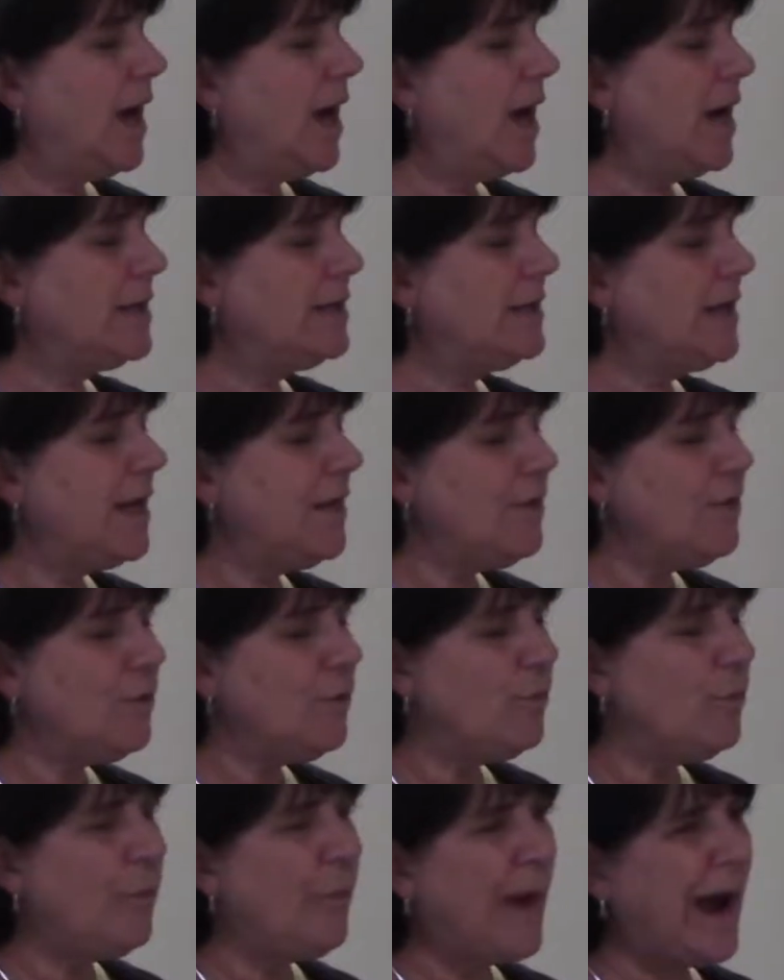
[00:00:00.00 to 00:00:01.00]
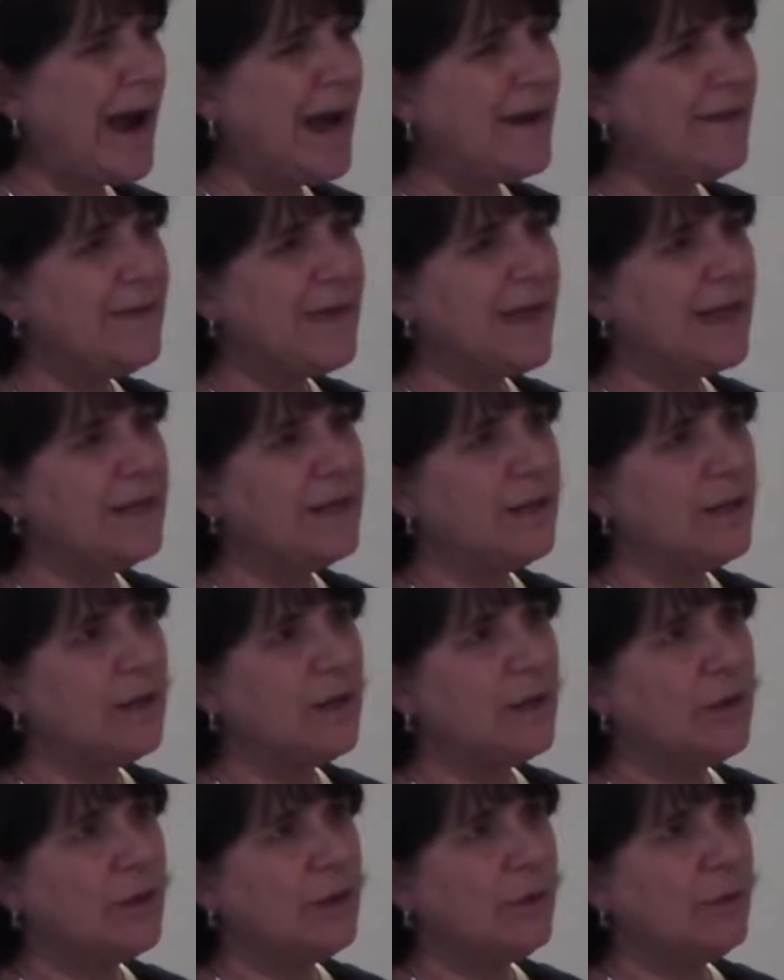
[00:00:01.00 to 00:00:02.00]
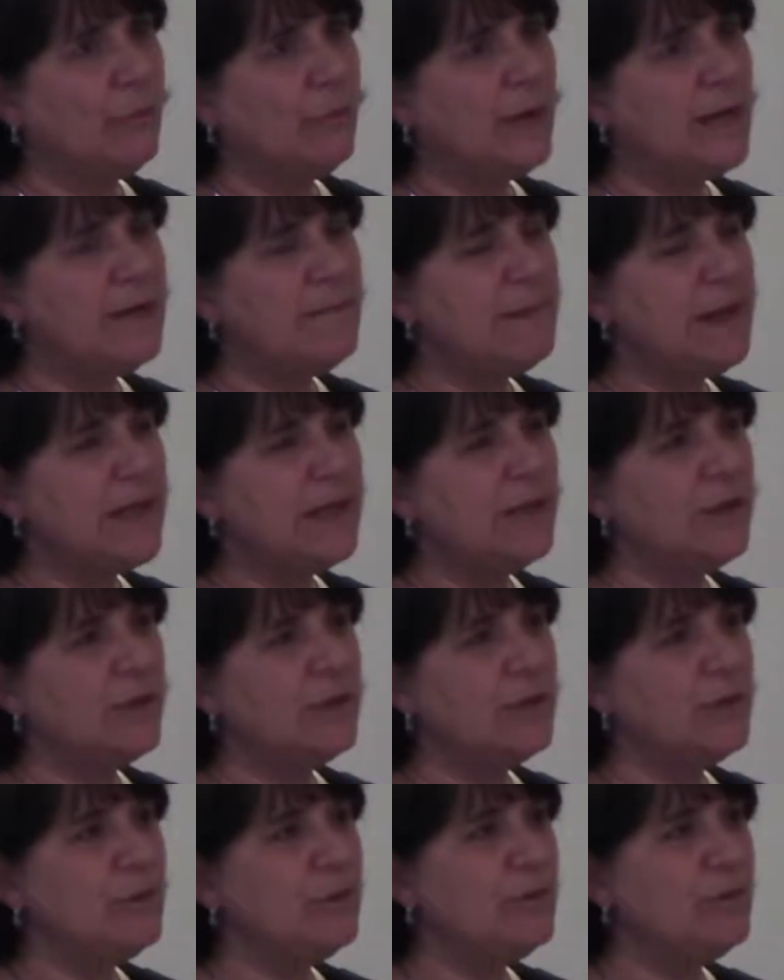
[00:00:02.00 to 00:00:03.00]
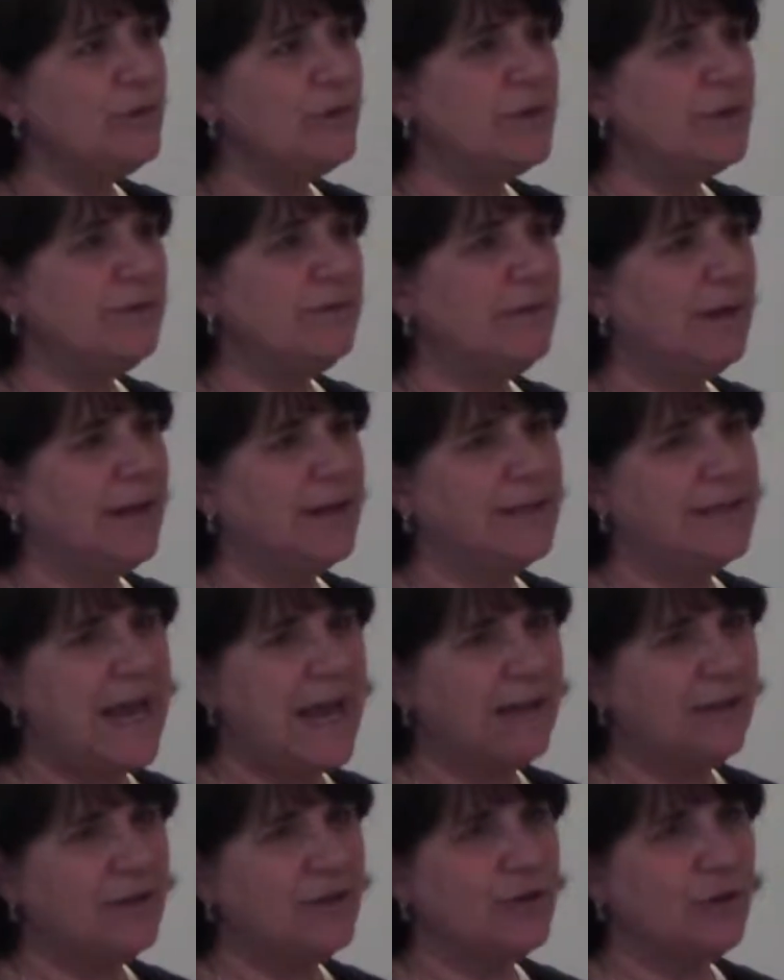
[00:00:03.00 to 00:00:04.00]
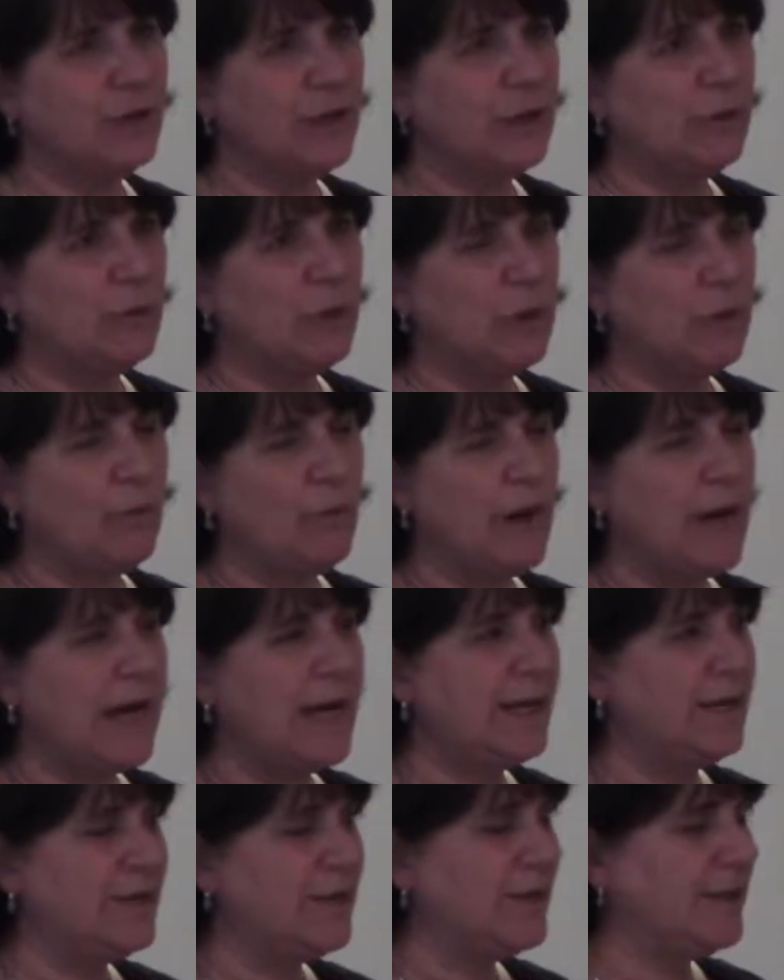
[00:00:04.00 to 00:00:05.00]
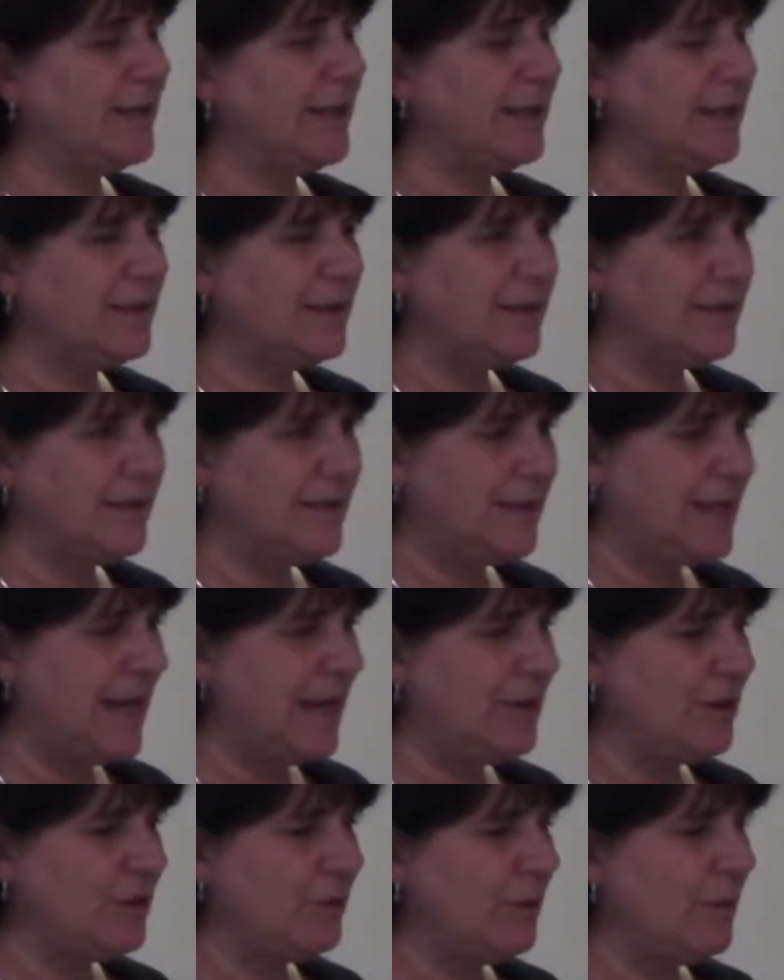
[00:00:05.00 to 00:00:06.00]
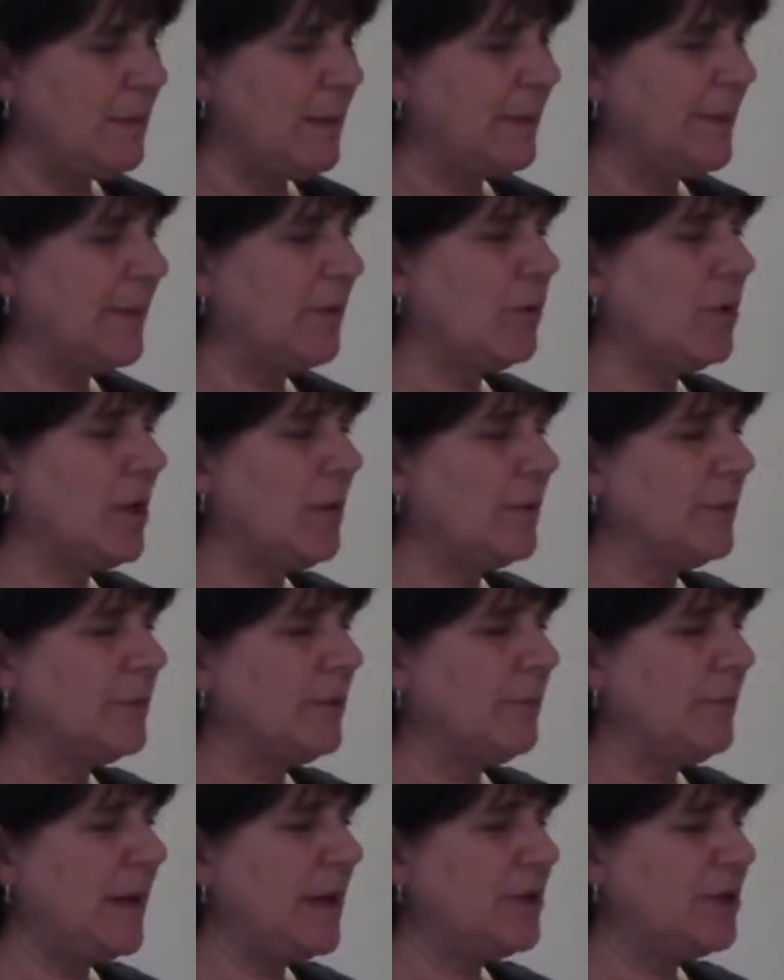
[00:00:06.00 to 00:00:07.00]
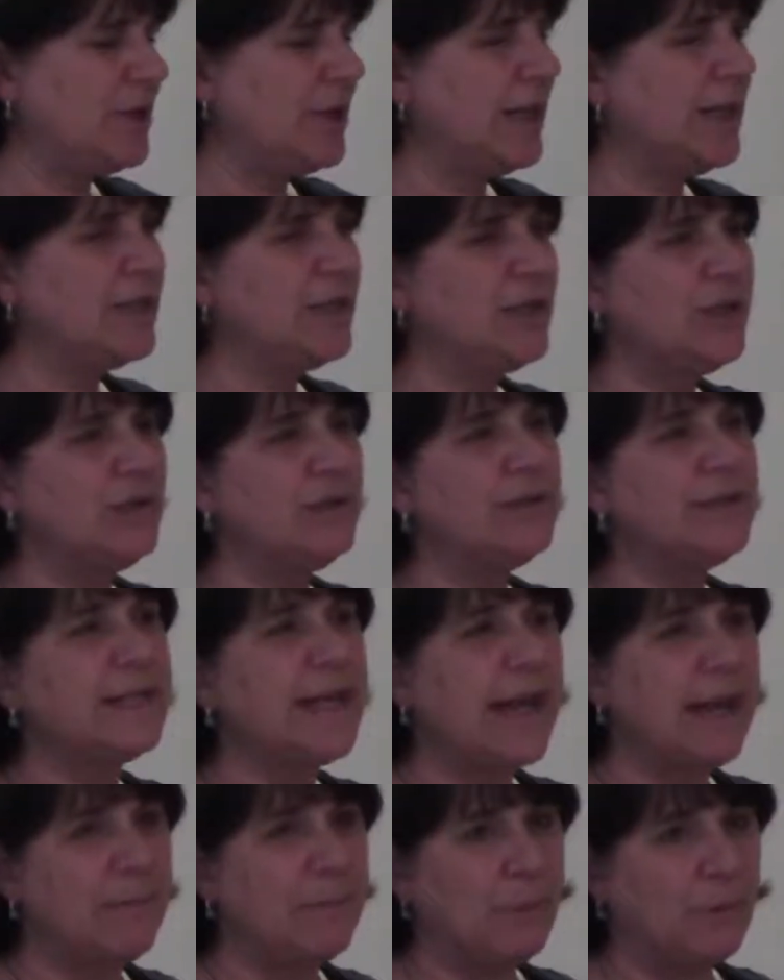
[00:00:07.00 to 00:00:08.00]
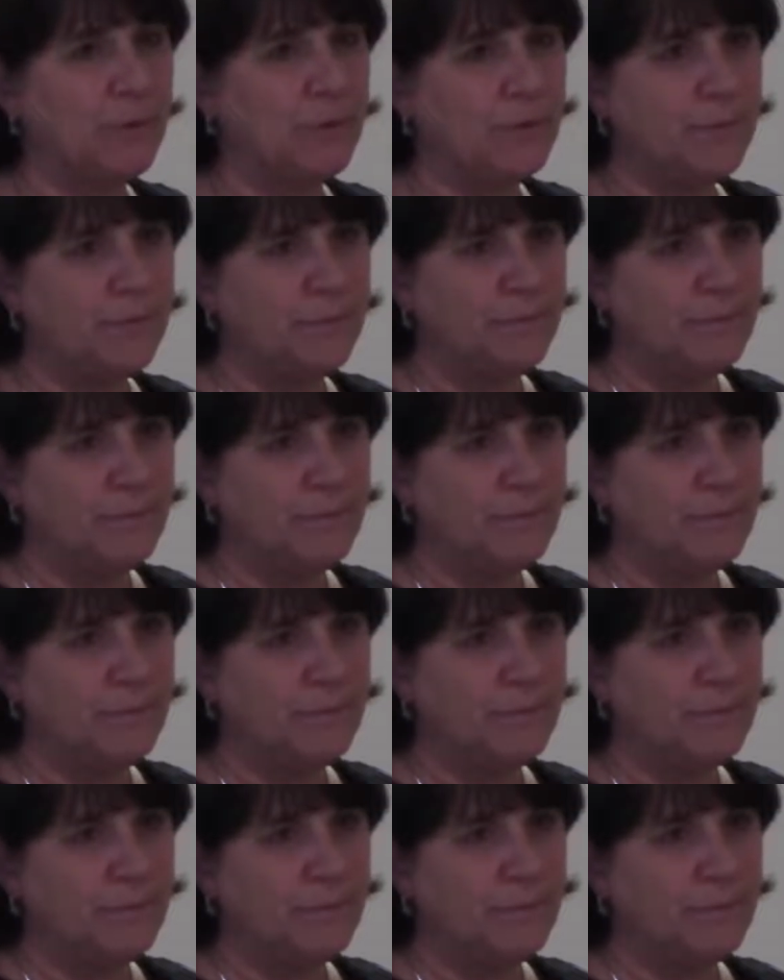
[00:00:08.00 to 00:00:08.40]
Another way that we may use a down and dirty quick way to get down to what might be going on with our patient is to use SAMPLE.